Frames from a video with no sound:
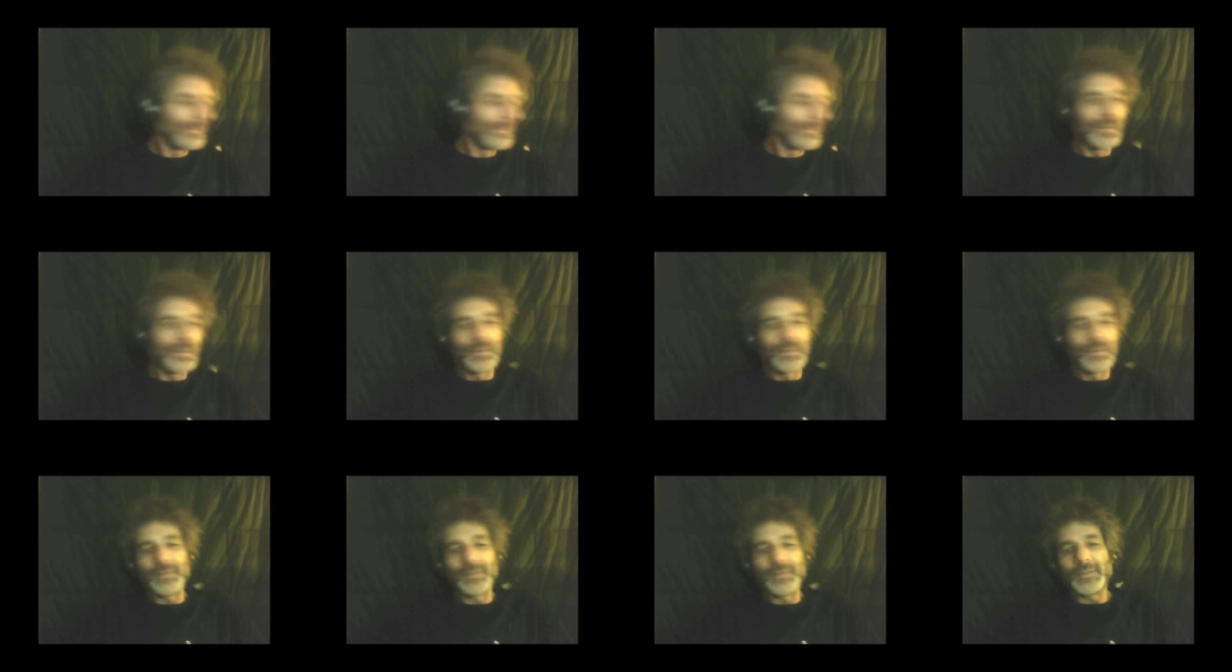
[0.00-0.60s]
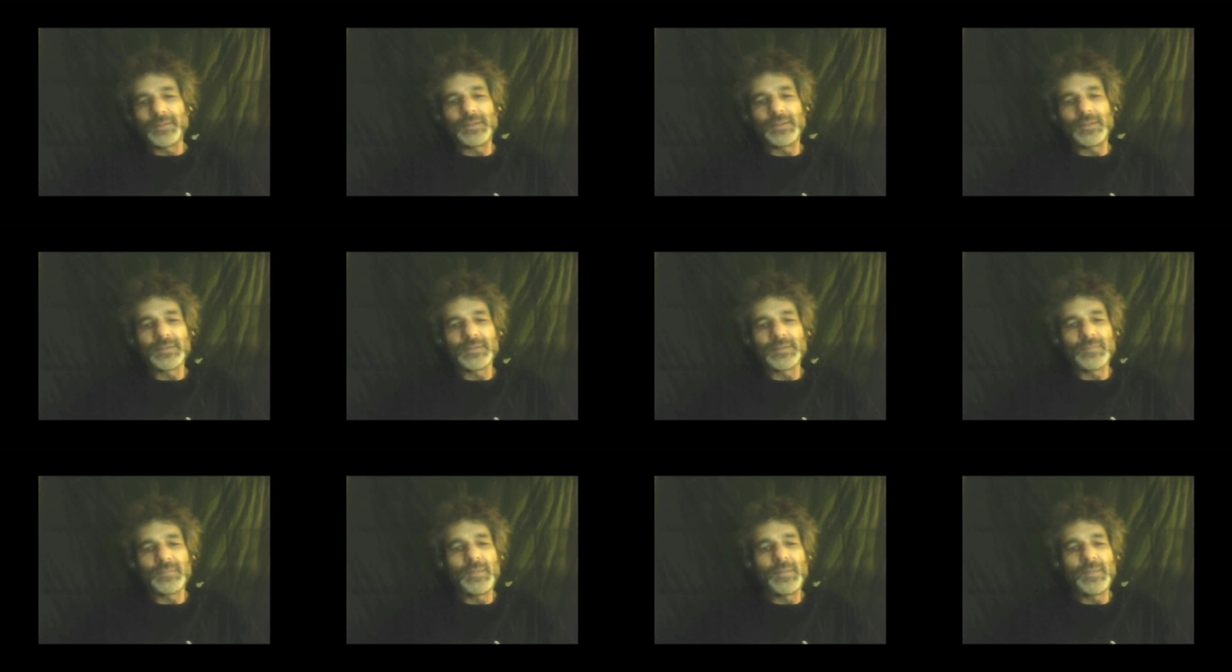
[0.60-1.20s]
Okay, so
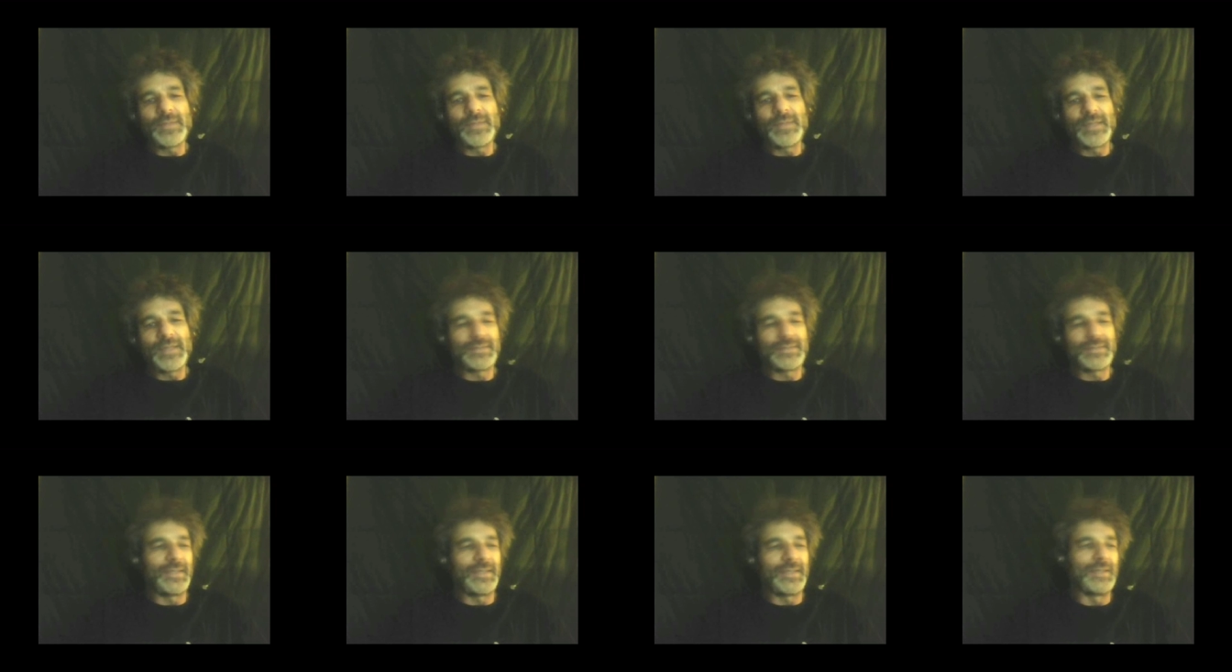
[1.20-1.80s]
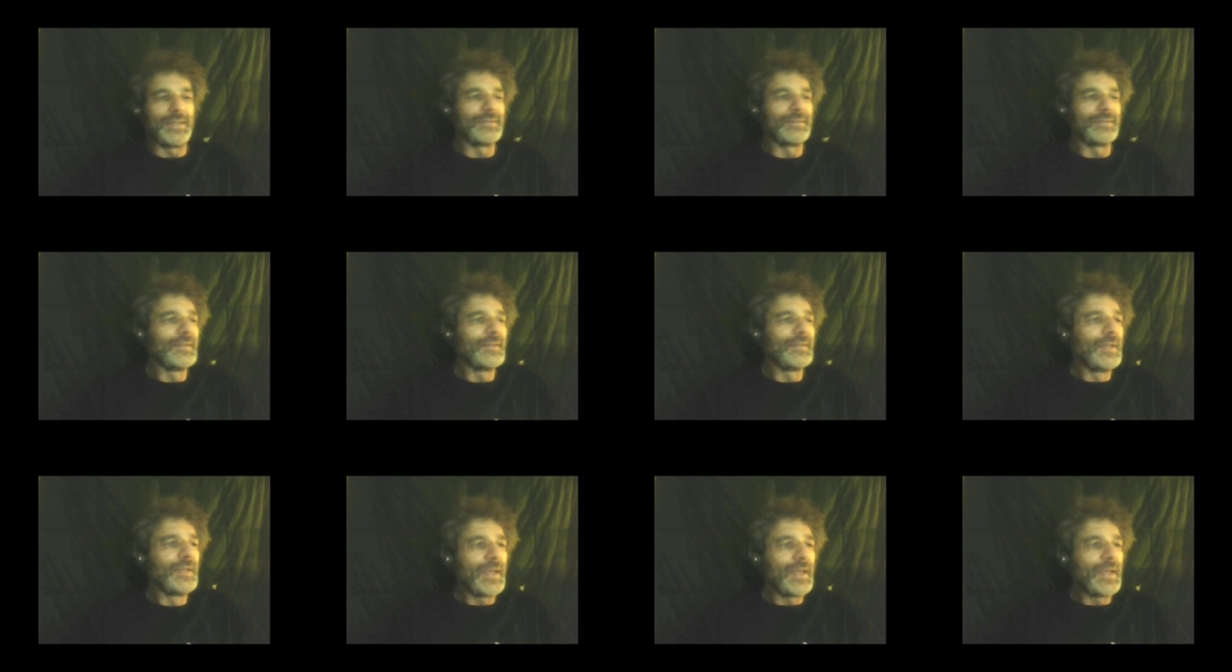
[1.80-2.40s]
maybe that's it.
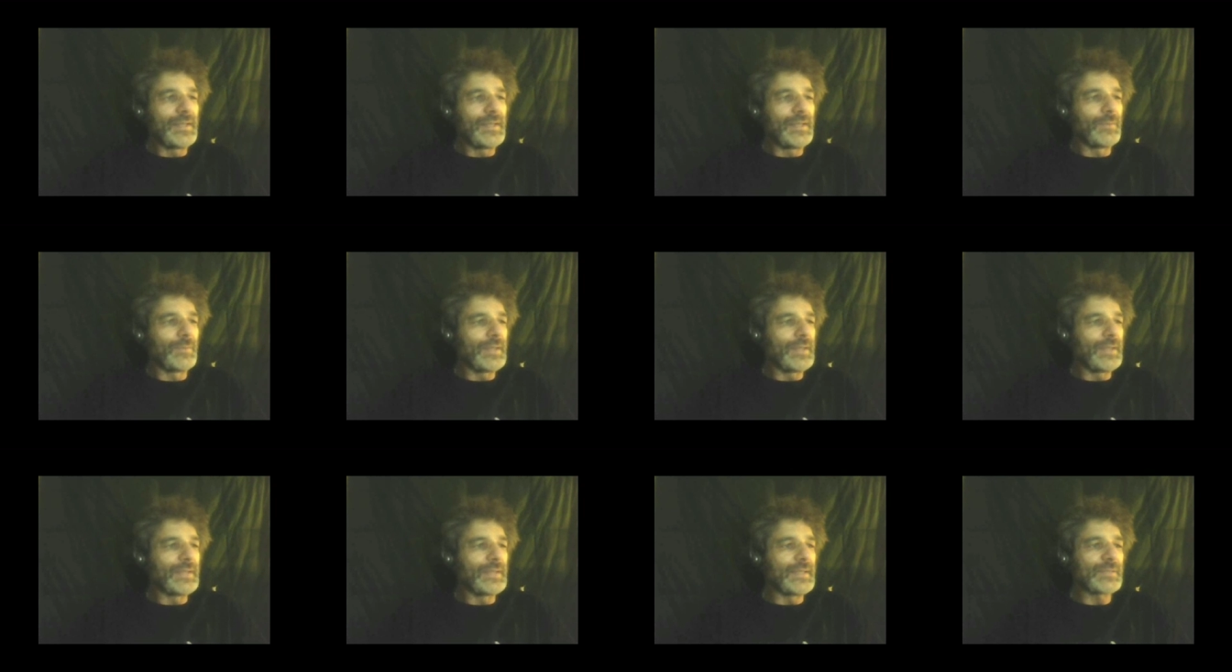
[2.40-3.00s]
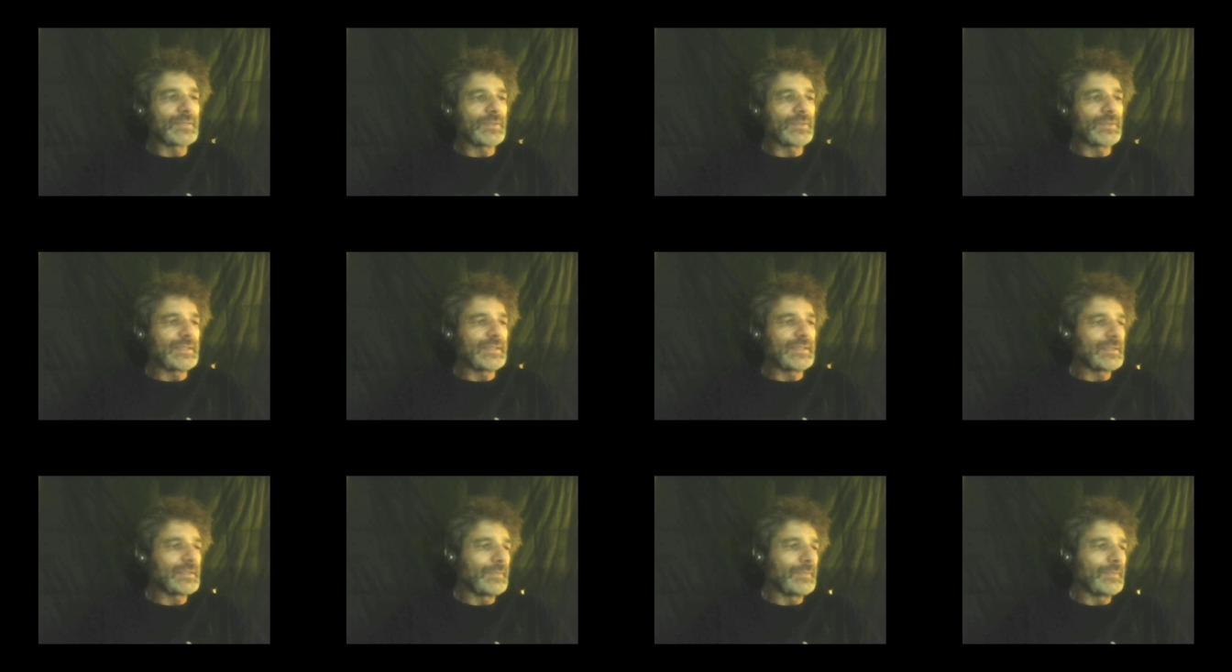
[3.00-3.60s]
Anyway, that's what seems to
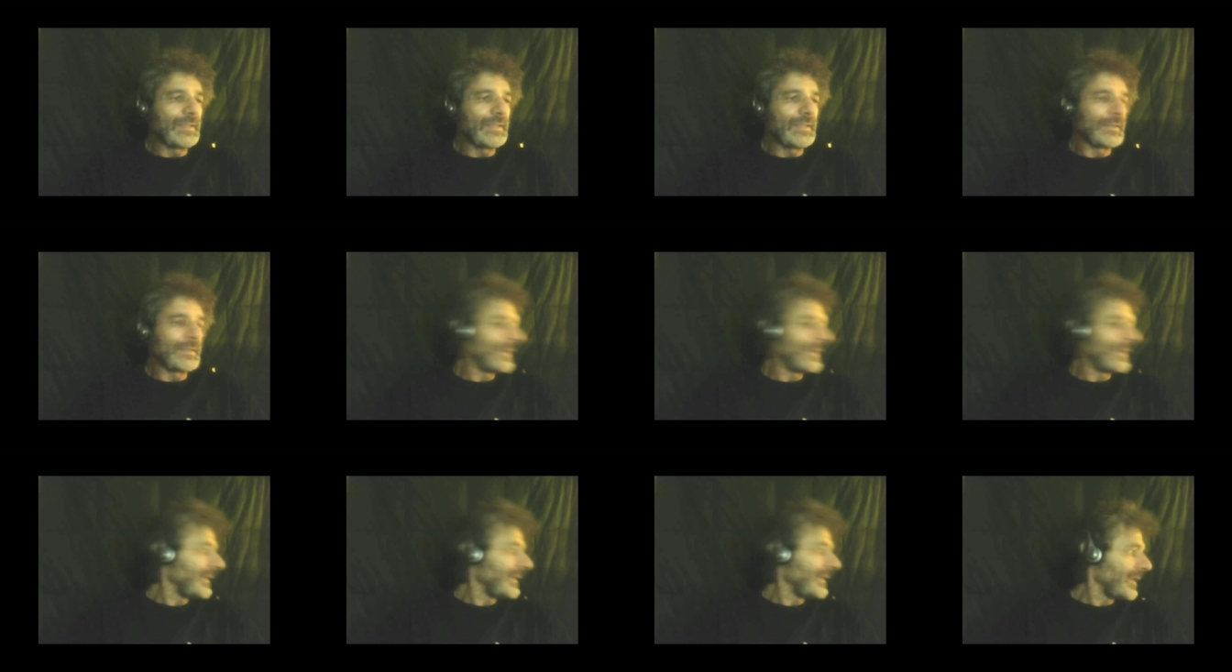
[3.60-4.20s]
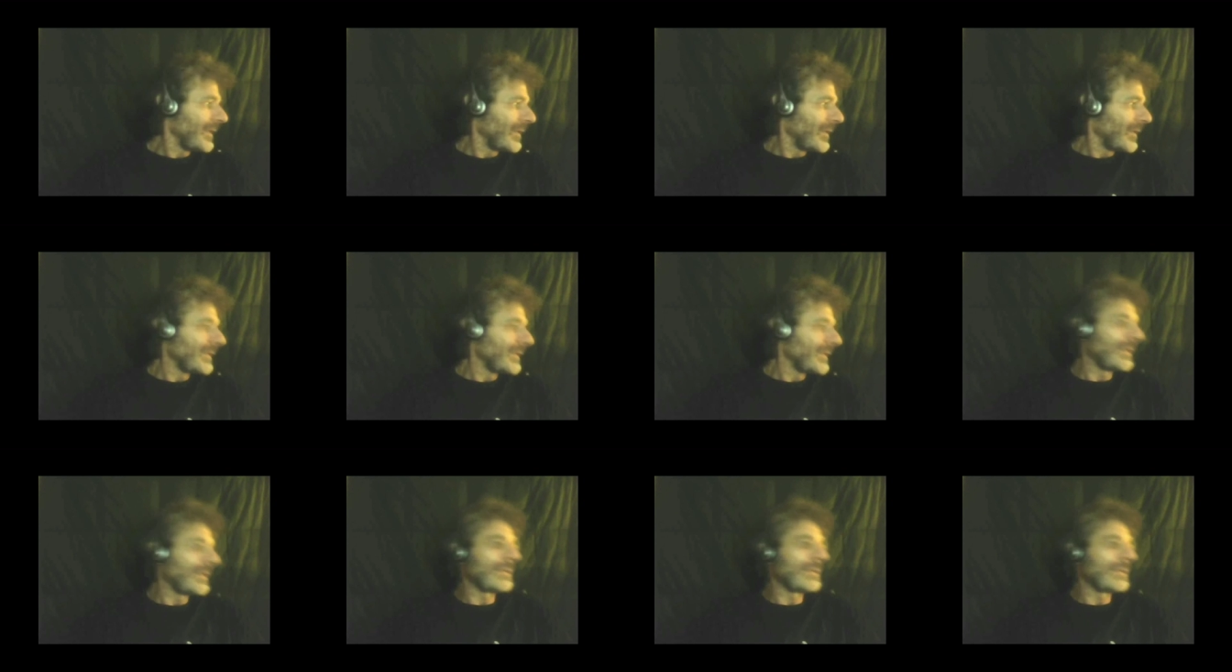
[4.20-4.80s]
be indicated here, is
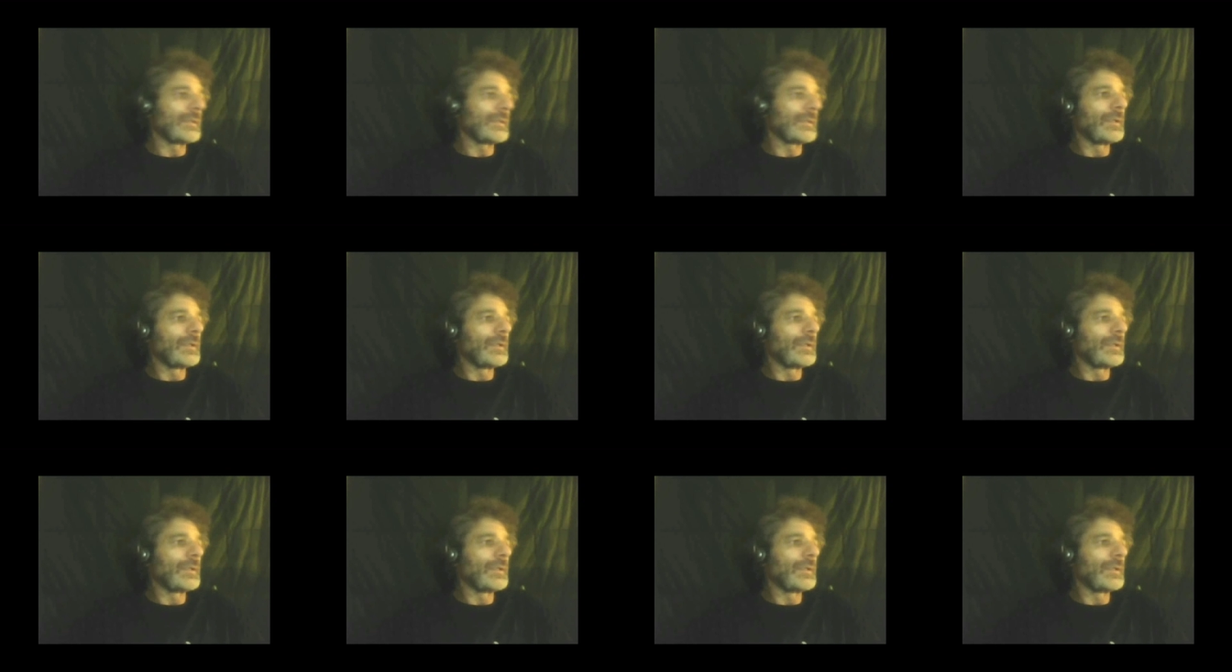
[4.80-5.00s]
that,